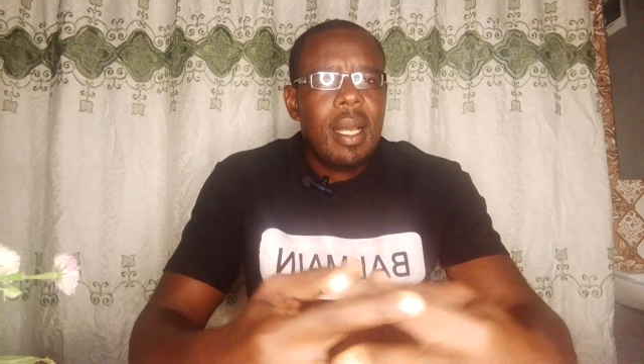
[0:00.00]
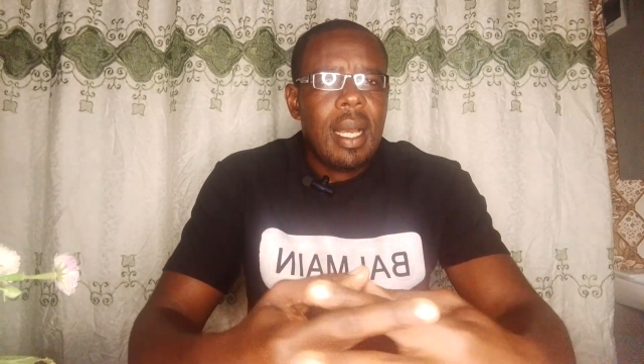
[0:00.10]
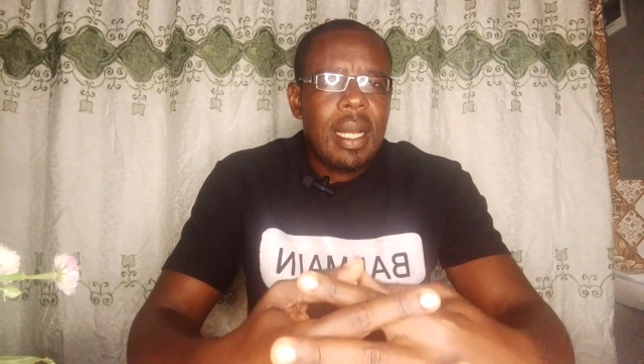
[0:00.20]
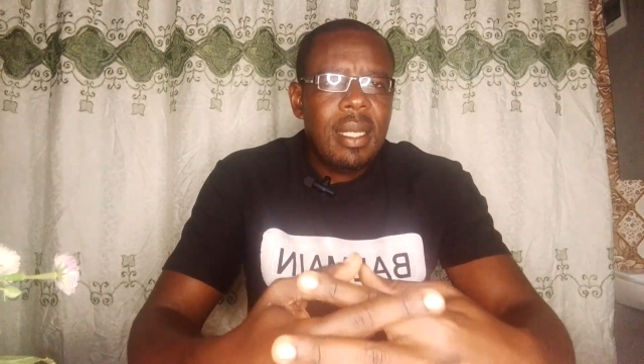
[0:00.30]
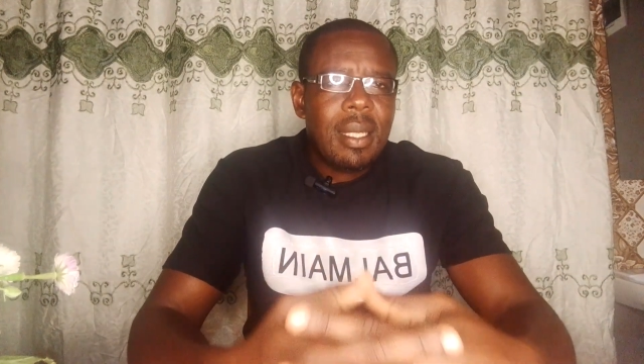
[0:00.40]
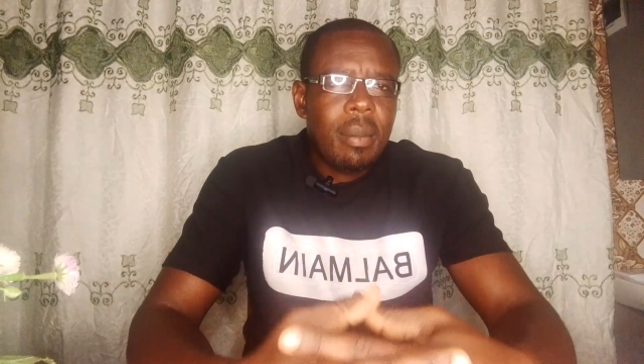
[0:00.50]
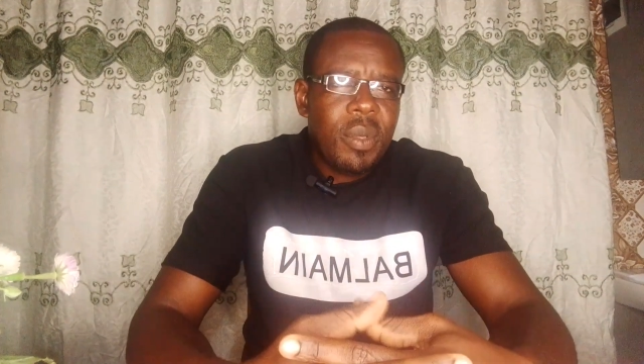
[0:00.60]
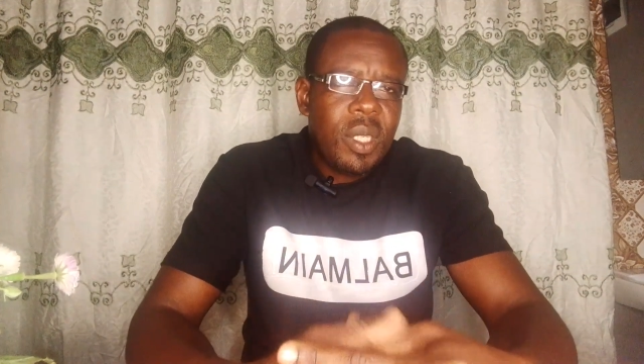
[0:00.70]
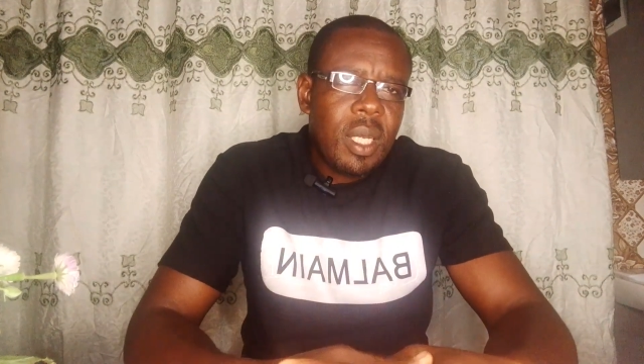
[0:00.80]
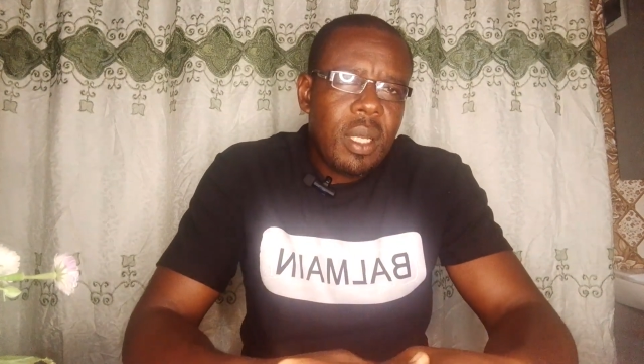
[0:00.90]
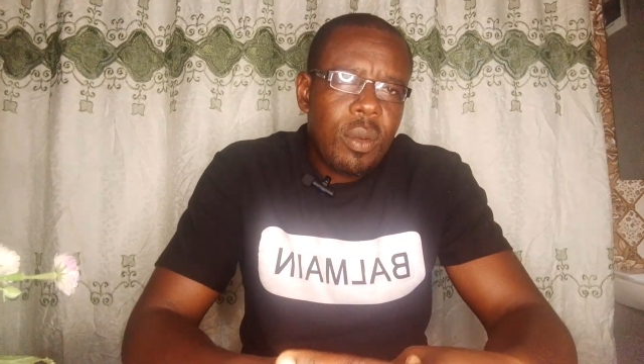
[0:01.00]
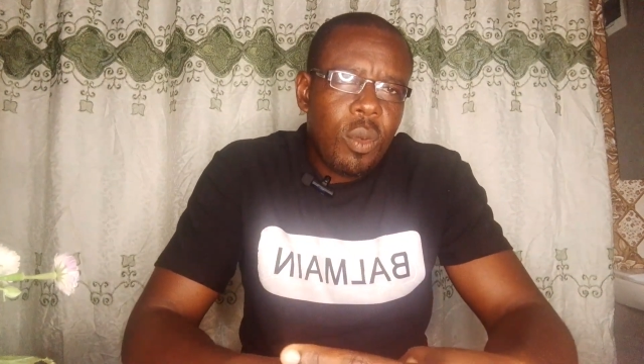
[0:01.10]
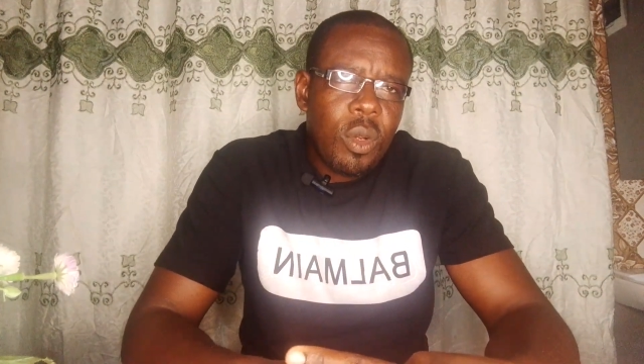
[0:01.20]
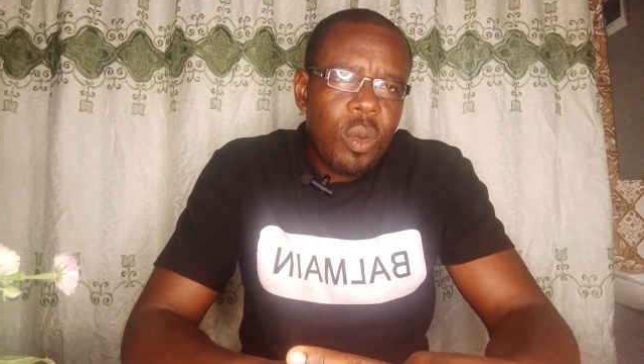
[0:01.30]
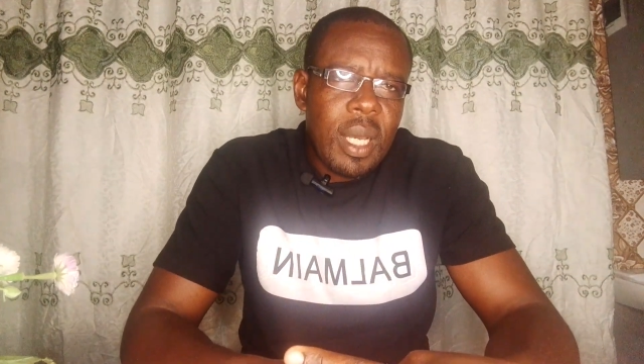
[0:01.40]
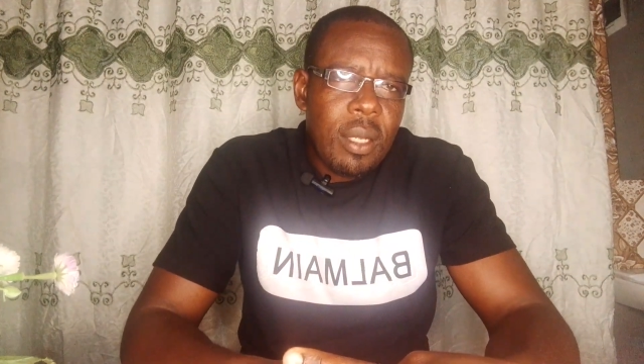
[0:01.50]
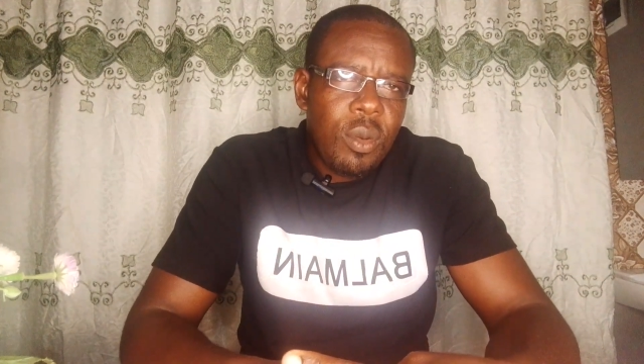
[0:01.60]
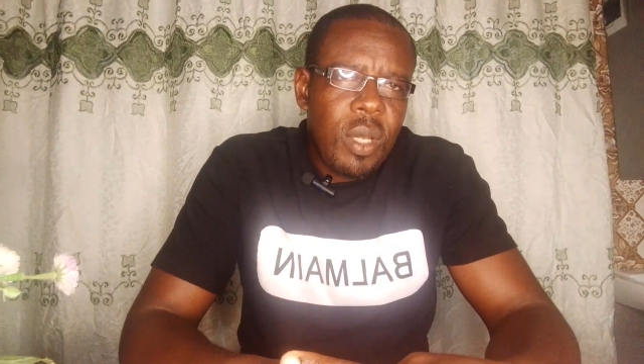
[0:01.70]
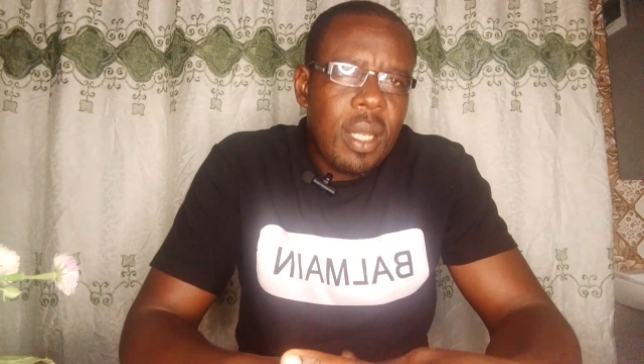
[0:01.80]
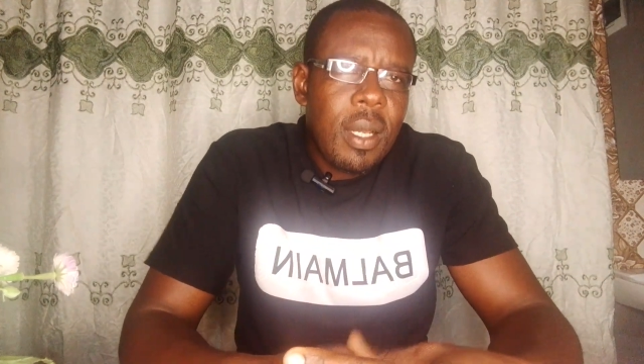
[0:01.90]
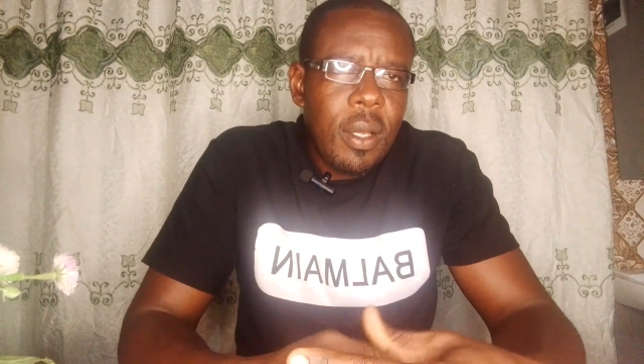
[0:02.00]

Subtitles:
at least appreciate what we are doing